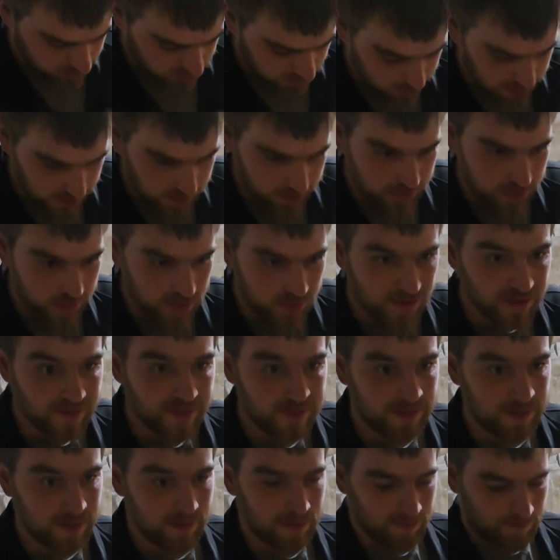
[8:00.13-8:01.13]
down.
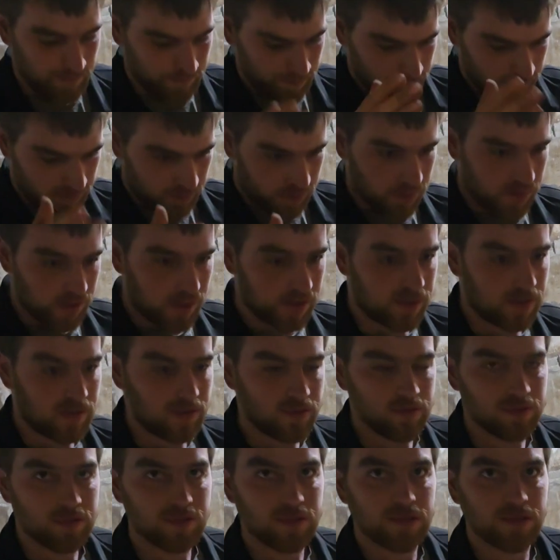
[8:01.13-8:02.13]
That thing
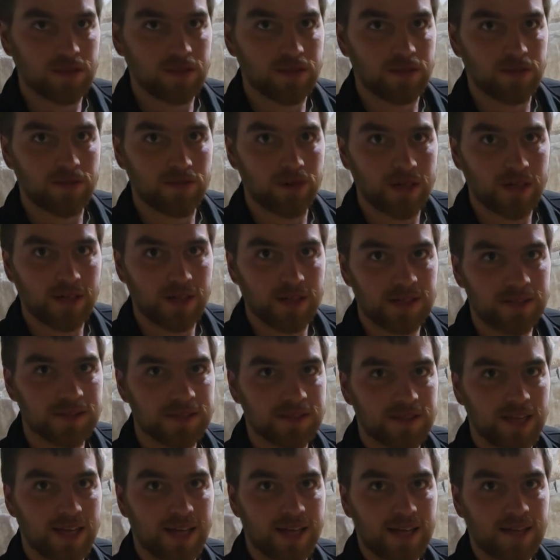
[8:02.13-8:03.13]
will sit right
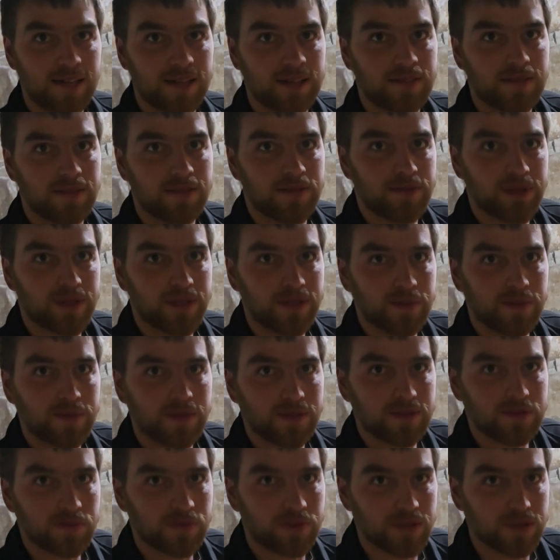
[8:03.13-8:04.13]
exactly the way it
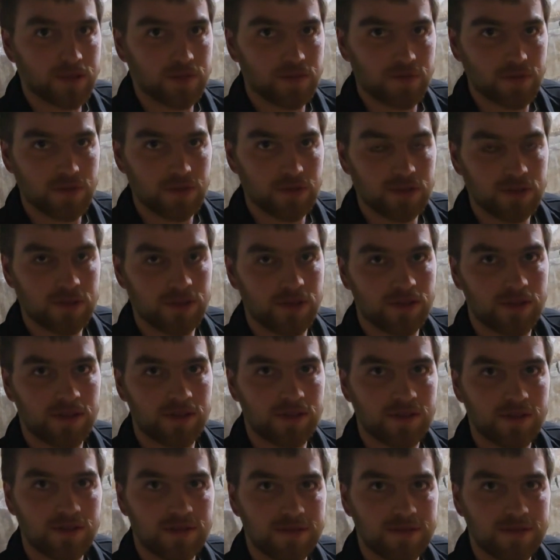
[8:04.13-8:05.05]
was when you first started.